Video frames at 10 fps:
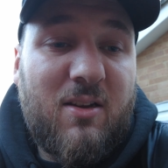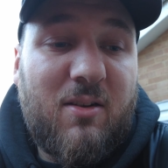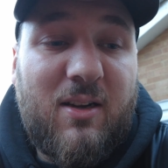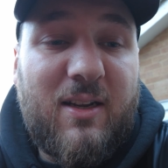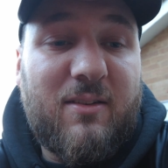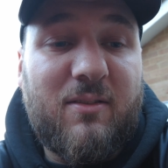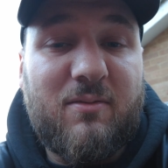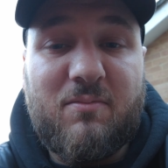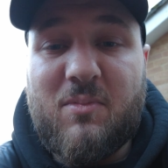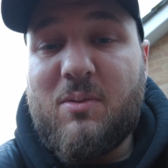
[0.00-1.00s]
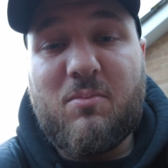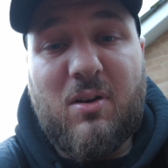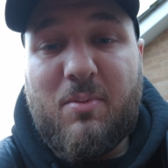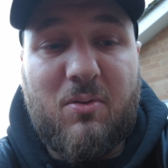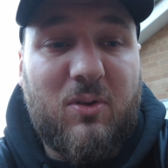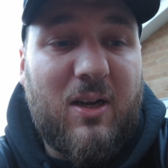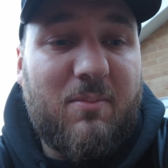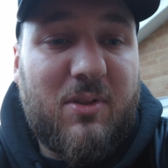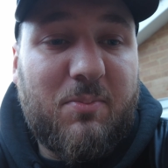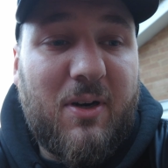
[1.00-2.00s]
and then prep it all up,
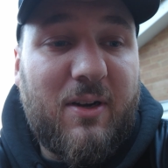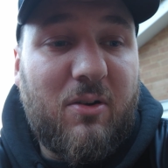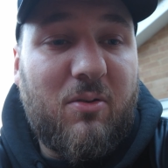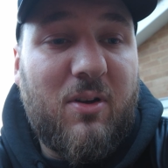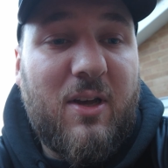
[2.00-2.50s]
spray it all,